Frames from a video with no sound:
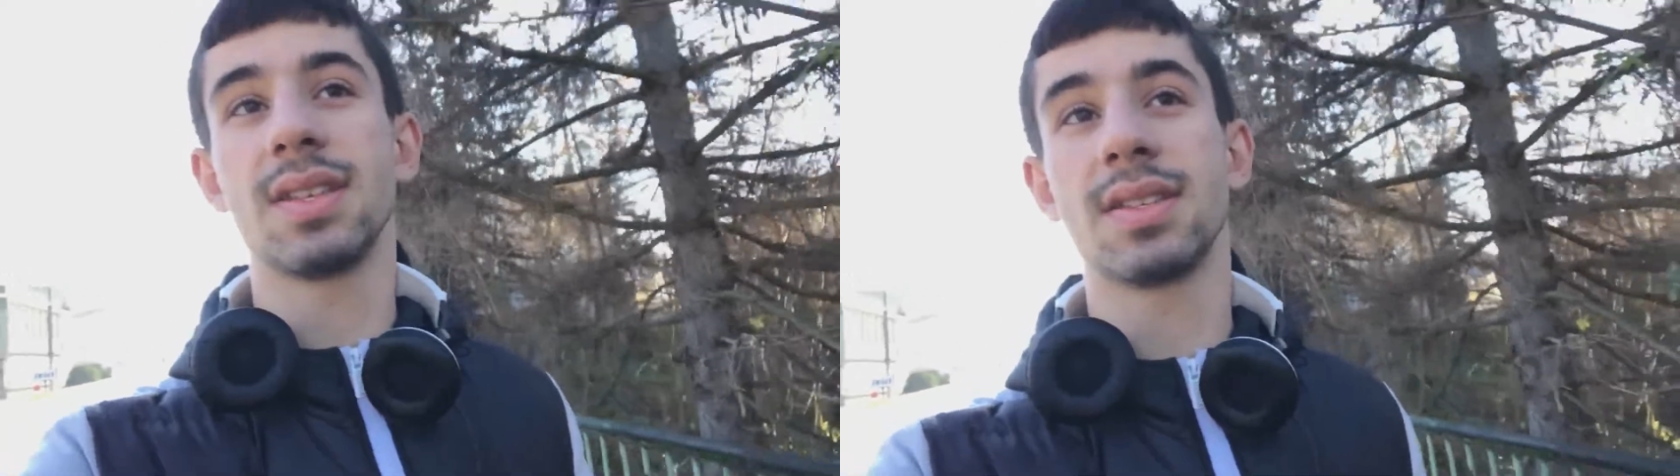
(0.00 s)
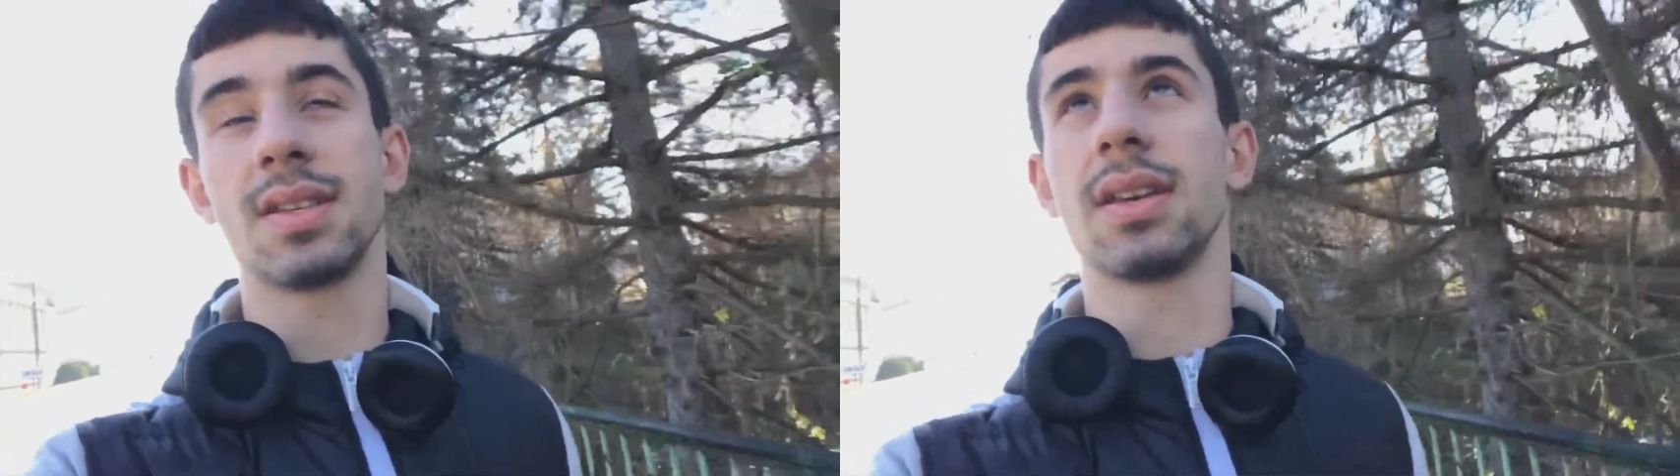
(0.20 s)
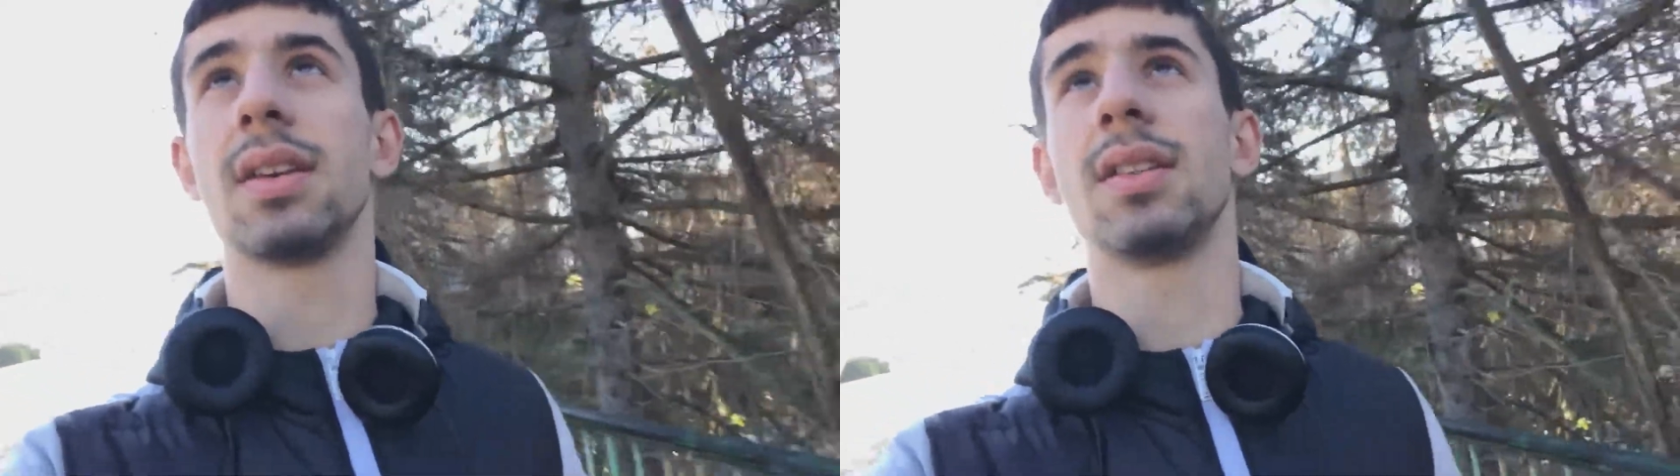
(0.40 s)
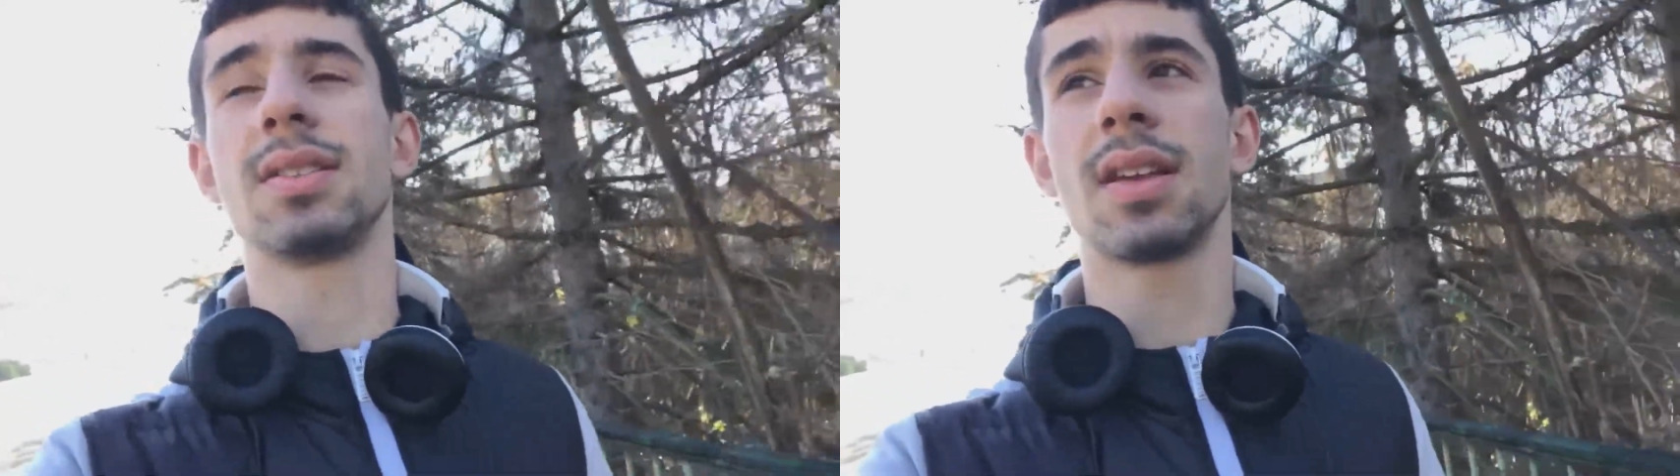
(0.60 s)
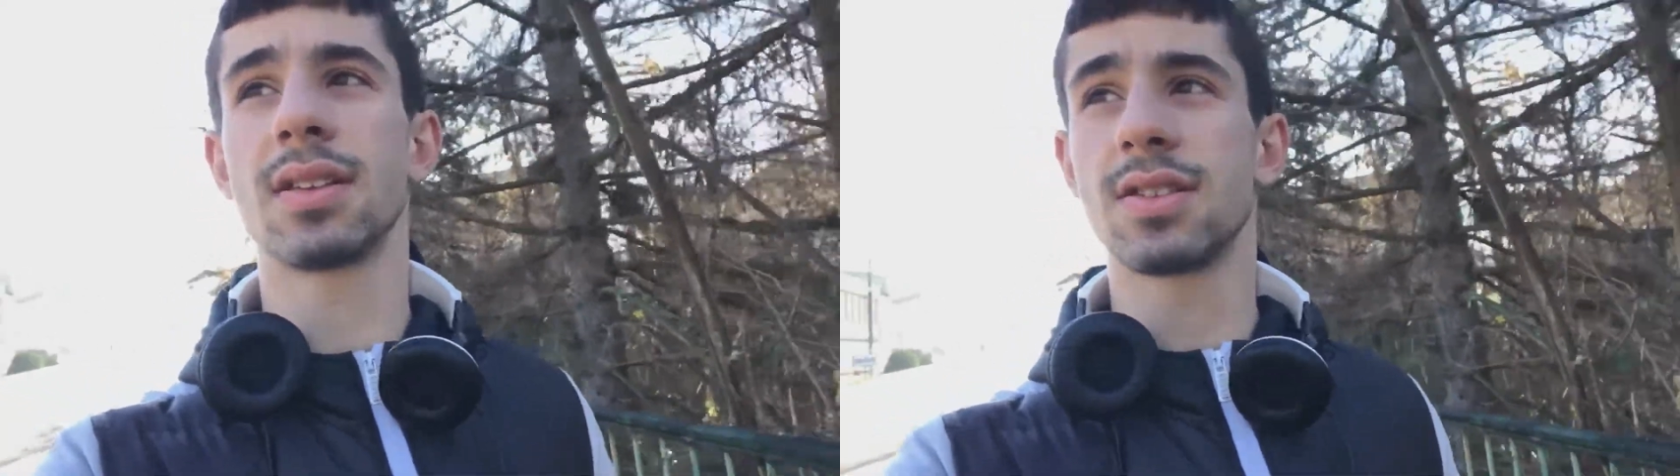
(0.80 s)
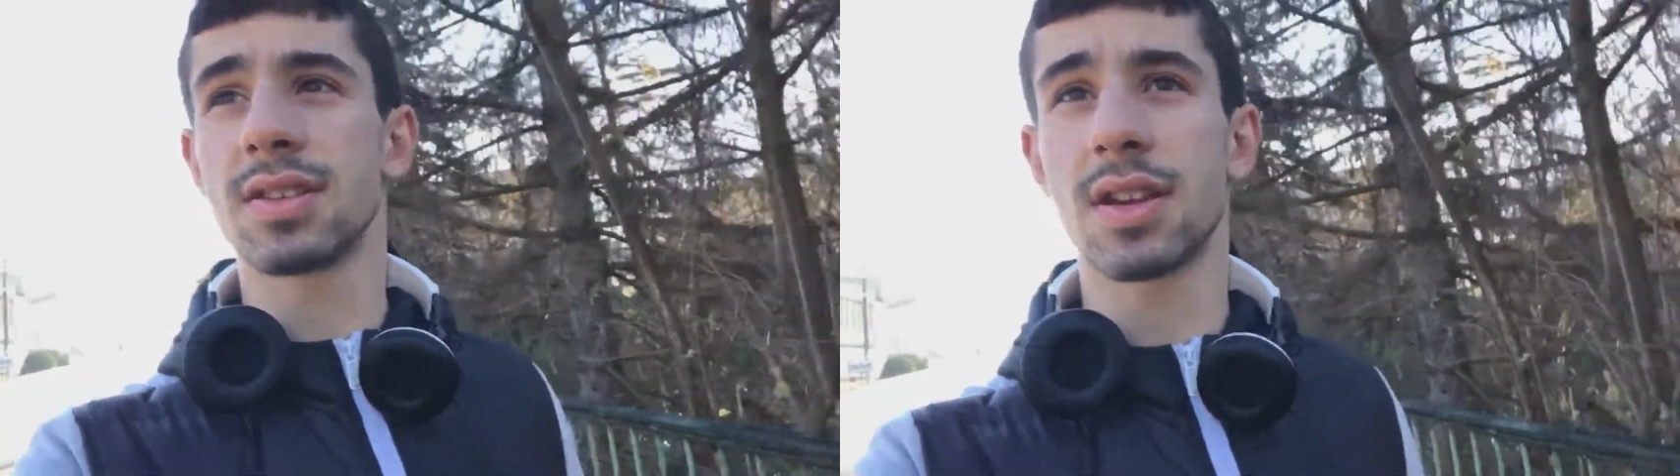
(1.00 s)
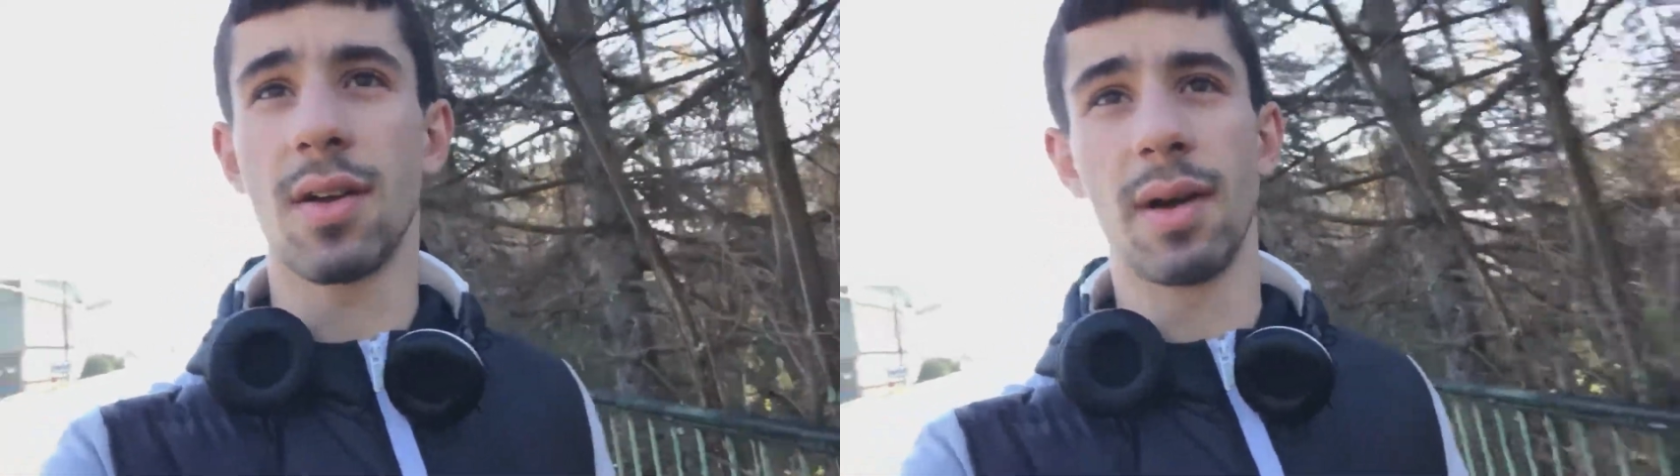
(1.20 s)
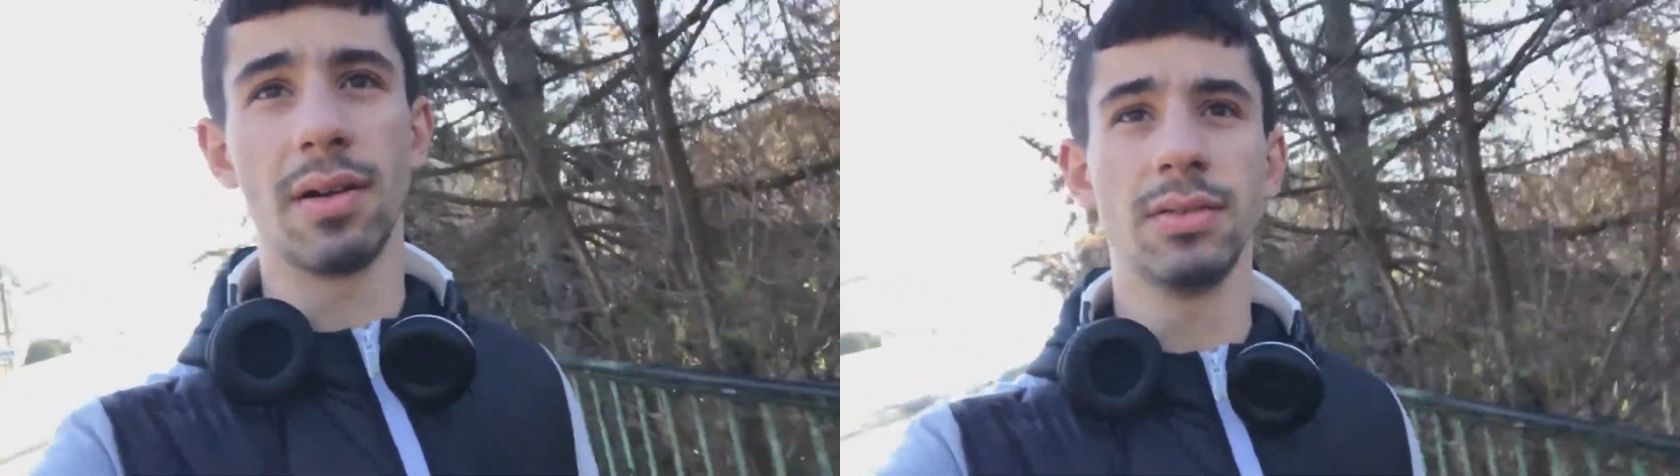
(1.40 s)
there's the sun has just
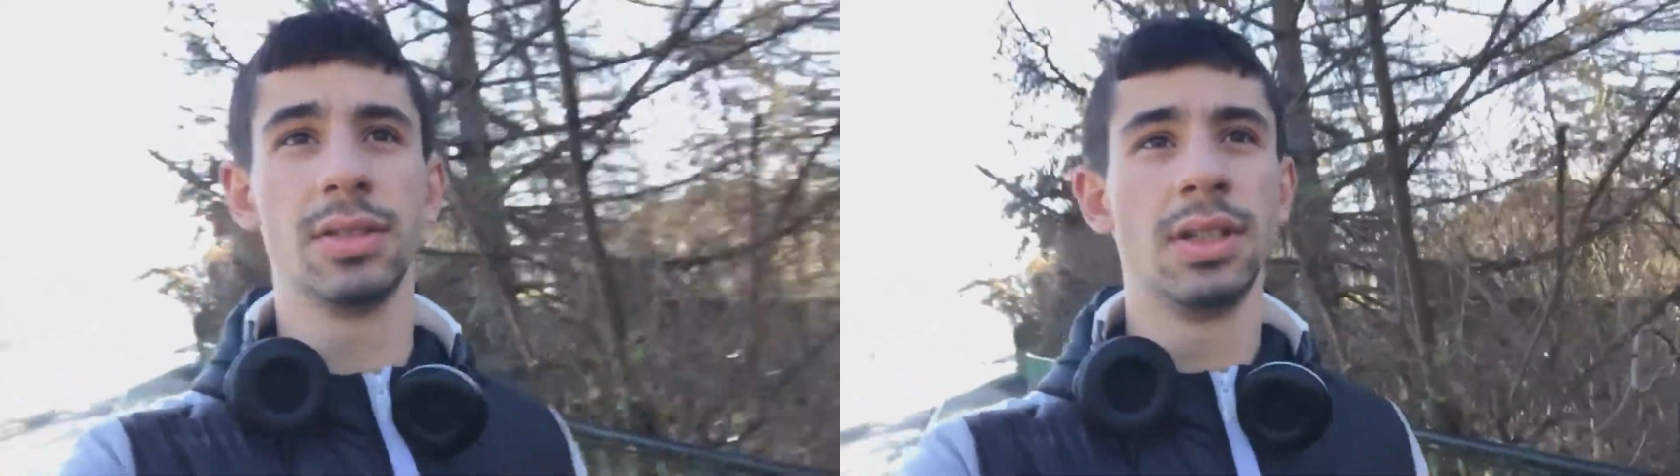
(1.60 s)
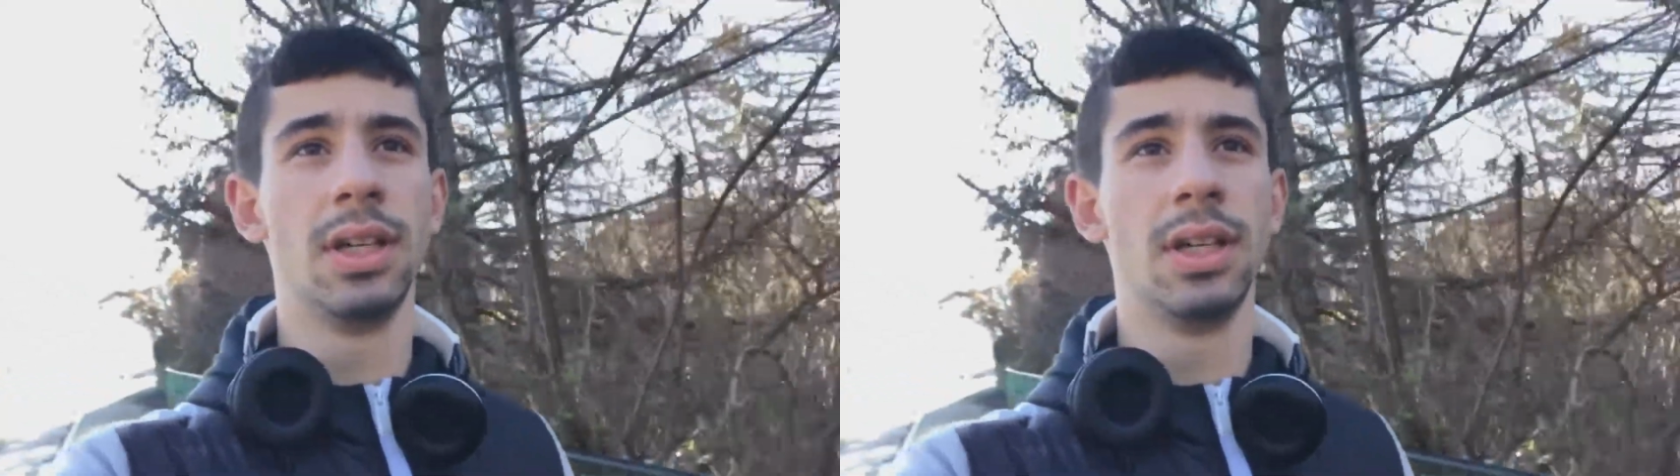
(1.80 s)
come out